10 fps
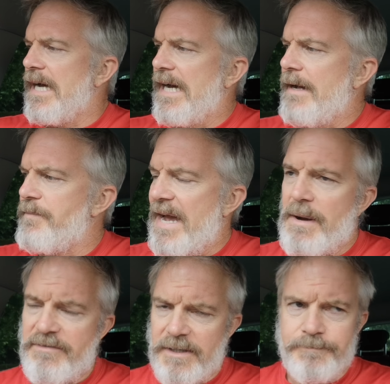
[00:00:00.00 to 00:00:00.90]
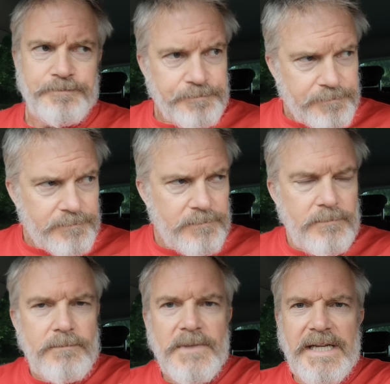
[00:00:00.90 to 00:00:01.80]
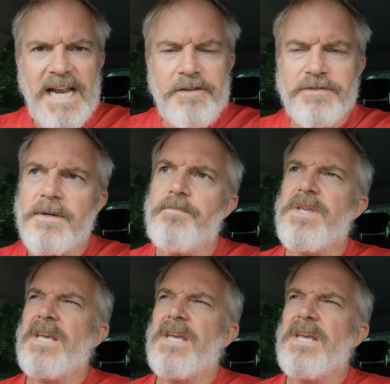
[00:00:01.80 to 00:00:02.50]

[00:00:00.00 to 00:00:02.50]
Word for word: However, he left.